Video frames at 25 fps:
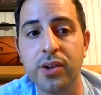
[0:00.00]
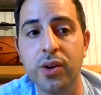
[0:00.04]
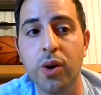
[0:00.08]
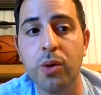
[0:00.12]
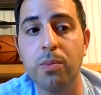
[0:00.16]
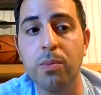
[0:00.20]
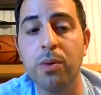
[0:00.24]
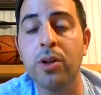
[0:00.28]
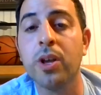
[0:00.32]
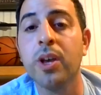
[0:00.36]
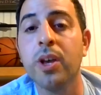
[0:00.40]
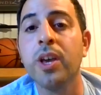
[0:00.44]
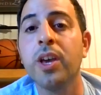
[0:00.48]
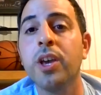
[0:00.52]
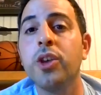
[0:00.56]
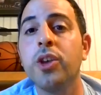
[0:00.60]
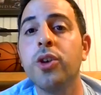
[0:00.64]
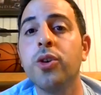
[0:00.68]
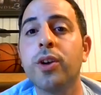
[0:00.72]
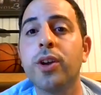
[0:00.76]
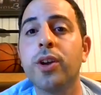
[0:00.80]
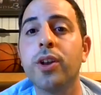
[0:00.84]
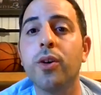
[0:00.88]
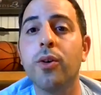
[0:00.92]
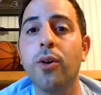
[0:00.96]
and Noble.
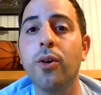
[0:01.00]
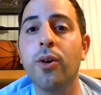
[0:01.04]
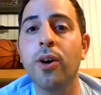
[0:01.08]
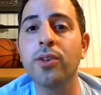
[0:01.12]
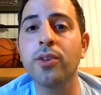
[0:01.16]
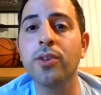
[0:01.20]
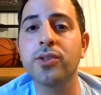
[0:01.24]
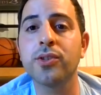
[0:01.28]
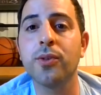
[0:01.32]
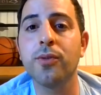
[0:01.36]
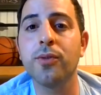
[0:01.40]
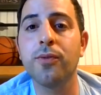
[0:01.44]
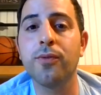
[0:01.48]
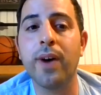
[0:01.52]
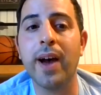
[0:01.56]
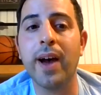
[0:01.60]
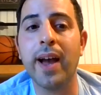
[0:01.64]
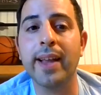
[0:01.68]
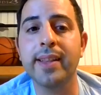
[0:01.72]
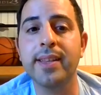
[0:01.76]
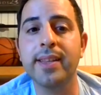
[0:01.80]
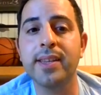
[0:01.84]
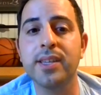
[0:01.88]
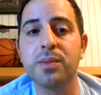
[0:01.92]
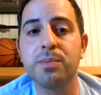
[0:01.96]
You can also
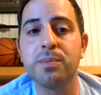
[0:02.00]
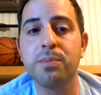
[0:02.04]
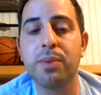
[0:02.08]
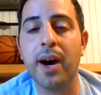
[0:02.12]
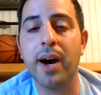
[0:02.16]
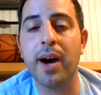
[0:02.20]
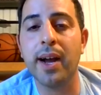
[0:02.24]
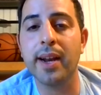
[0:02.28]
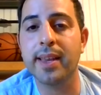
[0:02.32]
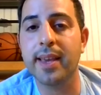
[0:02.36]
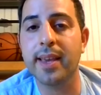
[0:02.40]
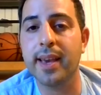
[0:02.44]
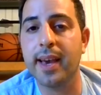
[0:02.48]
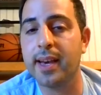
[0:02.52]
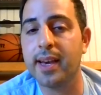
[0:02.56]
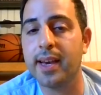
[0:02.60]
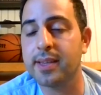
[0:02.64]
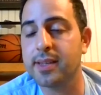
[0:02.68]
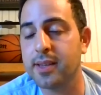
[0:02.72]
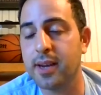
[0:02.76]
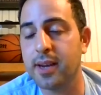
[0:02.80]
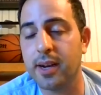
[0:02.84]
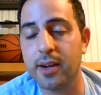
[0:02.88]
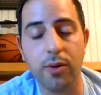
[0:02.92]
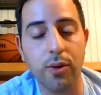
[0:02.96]
find his
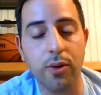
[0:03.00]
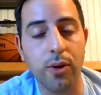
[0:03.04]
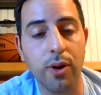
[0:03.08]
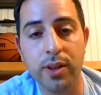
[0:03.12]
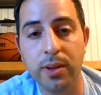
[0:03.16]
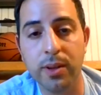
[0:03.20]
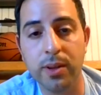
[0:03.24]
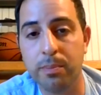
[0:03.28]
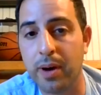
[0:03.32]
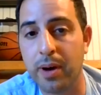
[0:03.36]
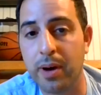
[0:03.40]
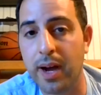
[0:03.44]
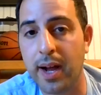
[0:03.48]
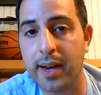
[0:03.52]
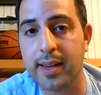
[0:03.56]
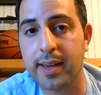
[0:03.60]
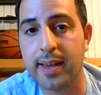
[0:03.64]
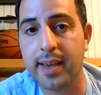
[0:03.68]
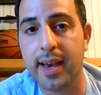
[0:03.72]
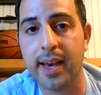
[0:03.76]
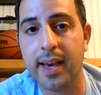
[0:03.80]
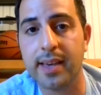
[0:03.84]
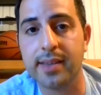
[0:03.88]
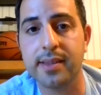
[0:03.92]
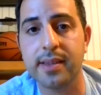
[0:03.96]
podcast on all the
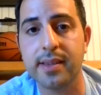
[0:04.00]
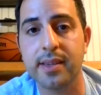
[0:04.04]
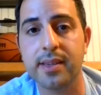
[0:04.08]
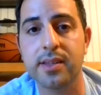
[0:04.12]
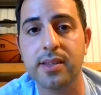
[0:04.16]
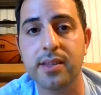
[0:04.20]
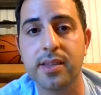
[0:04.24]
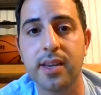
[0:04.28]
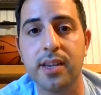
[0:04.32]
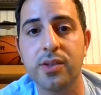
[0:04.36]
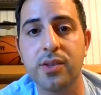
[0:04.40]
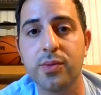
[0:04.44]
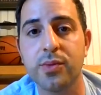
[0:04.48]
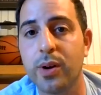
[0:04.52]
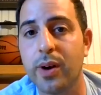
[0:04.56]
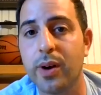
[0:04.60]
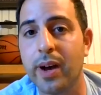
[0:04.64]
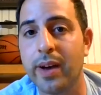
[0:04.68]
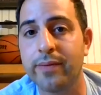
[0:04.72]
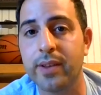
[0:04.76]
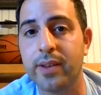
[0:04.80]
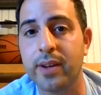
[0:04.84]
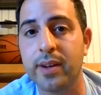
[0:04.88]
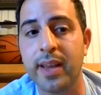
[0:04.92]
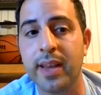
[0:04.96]
podcasting sites. We don't
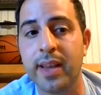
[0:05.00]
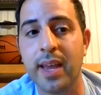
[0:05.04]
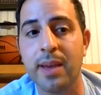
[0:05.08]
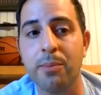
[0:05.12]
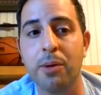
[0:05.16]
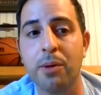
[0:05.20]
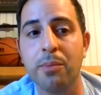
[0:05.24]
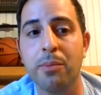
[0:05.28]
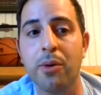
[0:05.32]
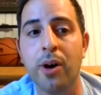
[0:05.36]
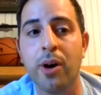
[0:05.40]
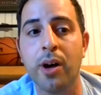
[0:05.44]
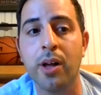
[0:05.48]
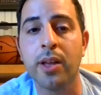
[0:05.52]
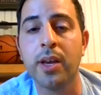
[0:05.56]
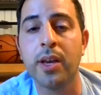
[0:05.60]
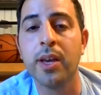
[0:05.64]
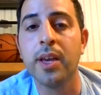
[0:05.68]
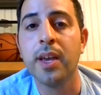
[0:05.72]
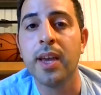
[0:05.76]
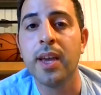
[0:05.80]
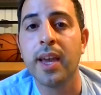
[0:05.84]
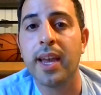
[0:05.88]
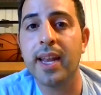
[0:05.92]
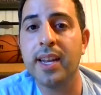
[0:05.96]
have to name them all.
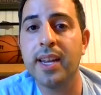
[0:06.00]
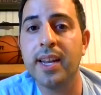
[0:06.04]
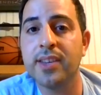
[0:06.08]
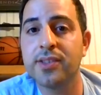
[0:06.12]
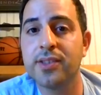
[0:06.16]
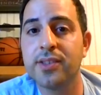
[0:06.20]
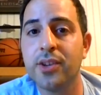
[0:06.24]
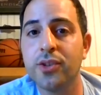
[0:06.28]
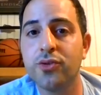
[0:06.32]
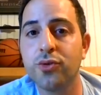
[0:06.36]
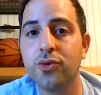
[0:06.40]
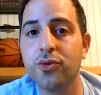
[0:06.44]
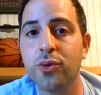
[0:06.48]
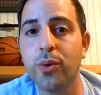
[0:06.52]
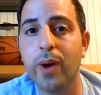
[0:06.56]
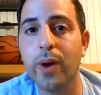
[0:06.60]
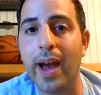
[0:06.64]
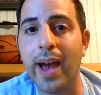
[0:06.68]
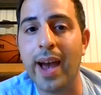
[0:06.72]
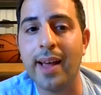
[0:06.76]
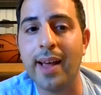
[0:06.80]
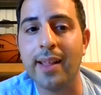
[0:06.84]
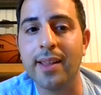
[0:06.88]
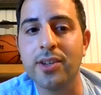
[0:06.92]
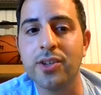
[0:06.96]
It is the Drew
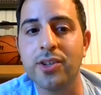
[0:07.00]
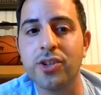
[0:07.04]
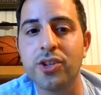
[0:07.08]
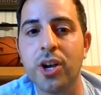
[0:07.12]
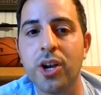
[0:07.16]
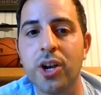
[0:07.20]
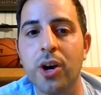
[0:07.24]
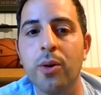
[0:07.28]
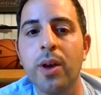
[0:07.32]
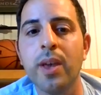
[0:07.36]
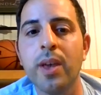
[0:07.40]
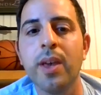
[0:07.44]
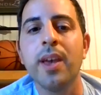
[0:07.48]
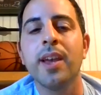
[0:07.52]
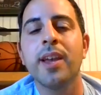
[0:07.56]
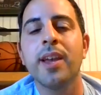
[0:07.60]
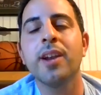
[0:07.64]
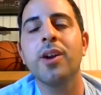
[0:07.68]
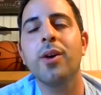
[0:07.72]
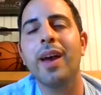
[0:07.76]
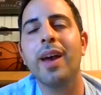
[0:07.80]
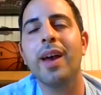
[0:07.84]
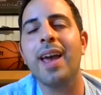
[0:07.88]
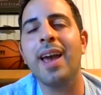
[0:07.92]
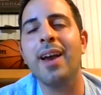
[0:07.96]
Allen Show.
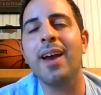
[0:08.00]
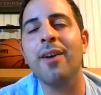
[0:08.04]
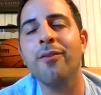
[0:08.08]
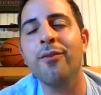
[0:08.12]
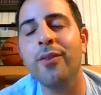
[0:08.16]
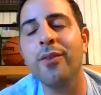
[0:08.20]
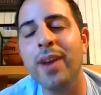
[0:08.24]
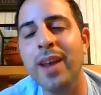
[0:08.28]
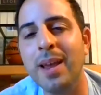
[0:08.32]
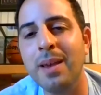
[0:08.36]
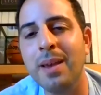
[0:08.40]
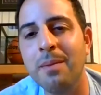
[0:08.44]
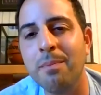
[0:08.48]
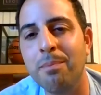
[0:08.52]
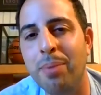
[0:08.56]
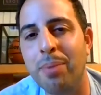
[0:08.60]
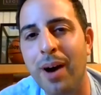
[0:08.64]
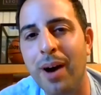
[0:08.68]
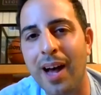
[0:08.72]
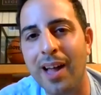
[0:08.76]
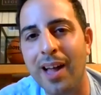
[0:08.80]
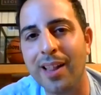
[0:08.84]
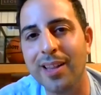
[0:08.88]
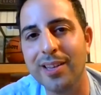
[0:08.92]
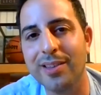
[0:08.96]
You know, every
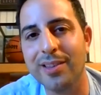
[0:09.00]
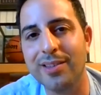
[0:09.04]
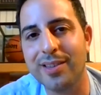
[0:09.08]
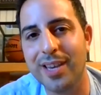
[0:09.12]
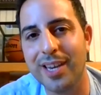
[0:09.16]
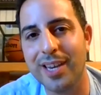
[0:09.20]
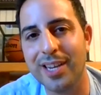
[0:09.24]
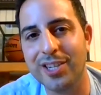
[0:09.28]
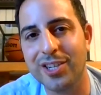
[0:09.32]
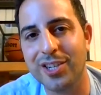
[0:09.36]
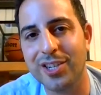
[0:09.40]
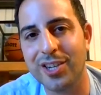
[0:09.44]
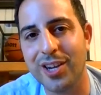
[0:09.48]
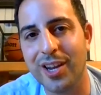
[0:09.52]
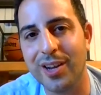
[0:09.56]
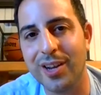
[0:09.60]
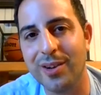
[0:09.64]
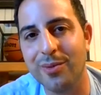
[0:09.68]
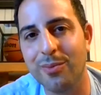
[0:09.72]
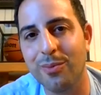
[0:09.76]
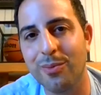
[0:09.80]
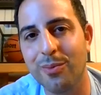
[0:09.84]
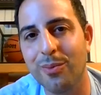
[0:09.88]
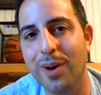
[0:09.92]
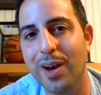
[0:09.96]

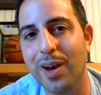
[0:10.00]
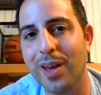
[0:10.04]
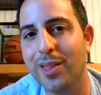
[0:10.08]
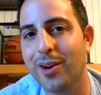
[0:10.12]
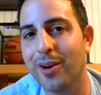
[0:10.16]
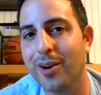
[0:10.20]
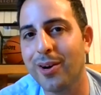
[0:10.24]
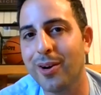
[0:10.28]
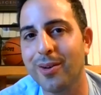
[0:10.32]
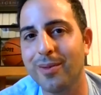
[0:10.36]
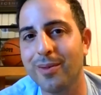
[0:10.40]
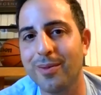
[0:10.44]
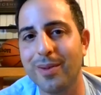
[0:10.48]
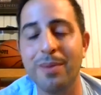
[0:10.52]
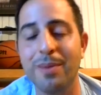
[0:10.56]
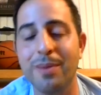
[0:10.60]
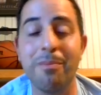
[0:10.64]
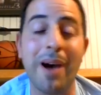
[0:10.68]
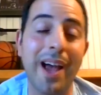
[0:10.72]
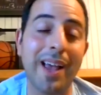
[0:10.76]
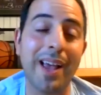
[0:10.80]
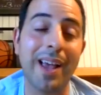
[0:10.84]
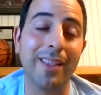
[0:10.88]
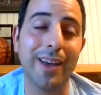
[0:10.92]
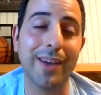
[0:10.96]
politician, whether in
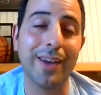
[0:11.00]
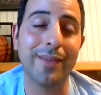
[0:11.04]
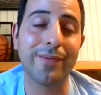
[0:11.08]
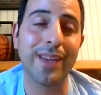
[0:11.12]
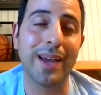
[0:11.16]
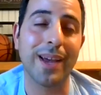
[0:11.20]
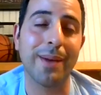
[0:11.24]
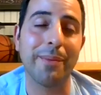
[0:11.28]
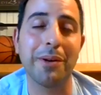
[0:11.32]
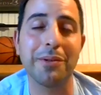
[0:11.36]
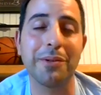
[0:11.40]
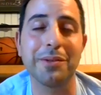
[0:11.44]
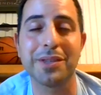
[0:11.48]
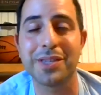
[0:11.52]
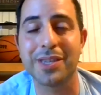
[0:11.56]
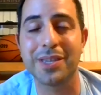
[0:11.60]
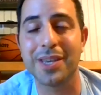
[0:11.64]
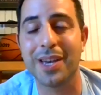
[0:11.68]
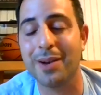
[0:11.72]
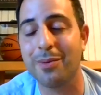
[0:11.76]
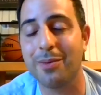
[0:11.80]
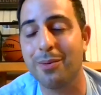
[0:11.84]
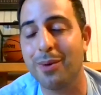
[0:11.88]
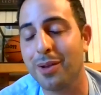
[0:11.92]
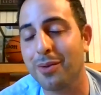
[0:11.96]
my lifetime, I would
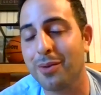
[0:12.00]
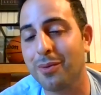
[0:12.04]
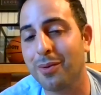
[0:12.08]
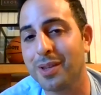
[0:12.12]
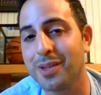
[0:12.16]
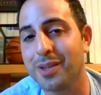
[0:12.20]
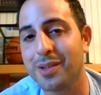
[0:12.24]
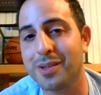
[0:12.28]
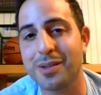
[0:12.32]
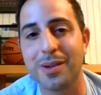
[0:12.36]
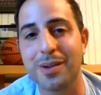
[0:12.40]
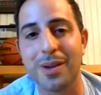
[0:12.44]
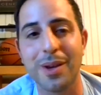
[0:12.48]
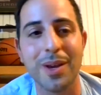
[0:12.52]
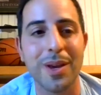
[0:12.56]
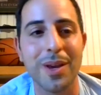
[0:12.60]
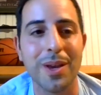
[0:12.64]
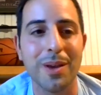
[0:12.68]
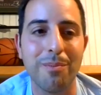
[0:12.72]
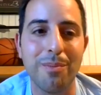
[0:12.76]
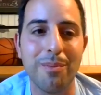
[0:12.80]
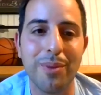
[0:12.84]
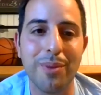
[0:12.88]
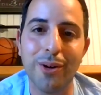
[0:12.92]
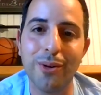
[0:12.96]
say, whether it's
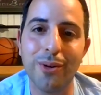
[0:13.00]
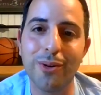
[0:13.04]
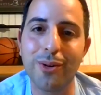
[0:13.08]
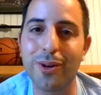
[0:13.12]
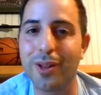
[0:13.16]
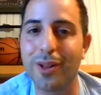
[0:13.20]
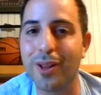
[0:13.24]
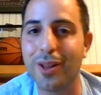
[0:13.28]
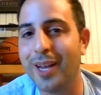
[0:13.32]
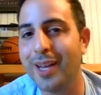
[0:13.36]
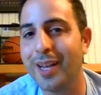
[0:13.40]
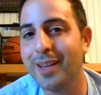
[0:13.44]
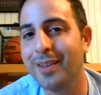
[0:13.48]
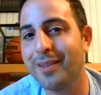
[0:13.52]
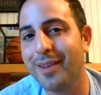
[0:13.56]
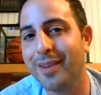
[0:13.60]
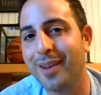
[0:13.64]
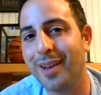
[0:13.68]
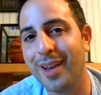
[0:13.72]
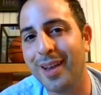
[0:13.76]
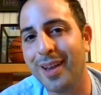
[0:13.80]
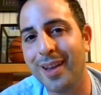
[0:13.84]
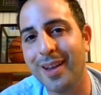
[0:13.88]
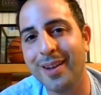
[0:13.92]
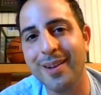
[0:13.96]
Bill
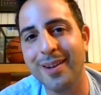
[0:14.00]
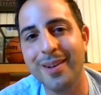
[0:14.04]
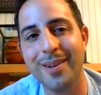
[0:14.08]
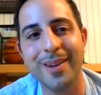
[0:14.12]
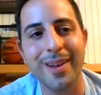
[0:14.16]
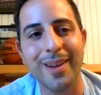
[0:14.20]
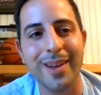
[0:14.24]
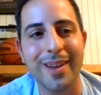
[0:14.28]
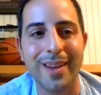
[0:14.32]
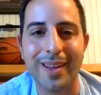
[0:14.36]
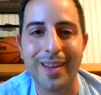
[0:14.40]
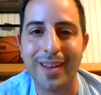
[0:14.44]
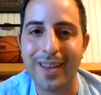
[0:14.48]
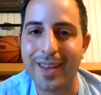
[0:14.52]
Clinton,